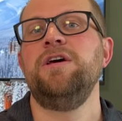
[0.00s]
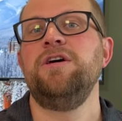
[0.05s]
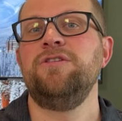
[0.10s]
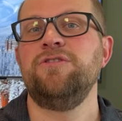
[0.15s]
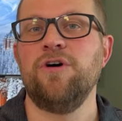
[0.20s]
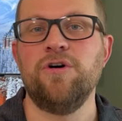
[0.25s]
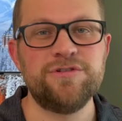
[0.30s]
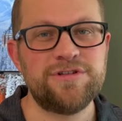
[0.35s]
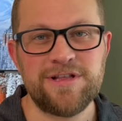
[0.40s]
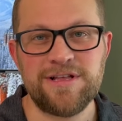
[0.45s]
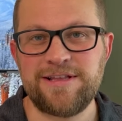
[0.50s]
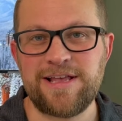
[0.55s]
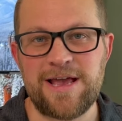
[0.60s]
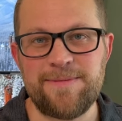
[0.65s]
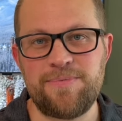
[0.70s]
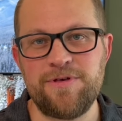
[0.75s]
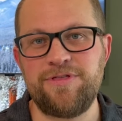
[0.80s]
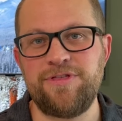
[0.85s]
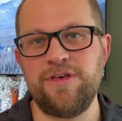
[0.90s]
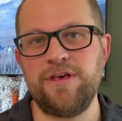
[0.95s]
Those are the type
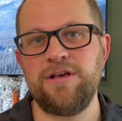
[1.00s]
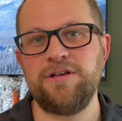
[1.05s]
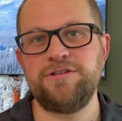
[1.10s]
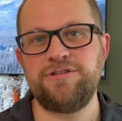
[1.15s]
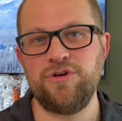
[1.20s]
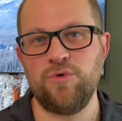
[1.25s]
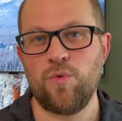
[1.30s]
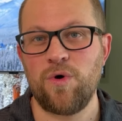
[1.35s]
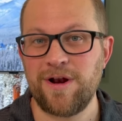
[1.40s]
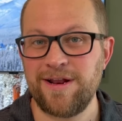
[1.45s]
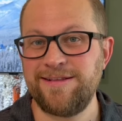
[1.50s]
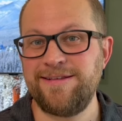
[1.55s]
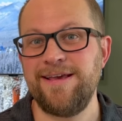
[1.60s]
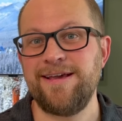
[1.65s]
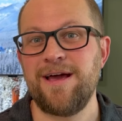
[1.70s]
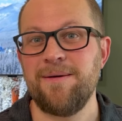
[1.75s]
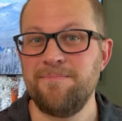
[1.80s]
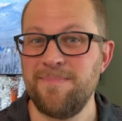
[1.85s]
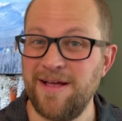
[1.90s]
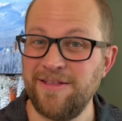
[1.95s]
of things you want to take
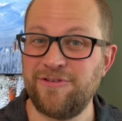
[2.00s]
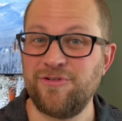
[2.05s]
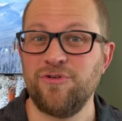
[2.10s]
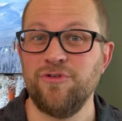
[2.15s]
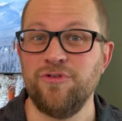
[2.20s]
a mental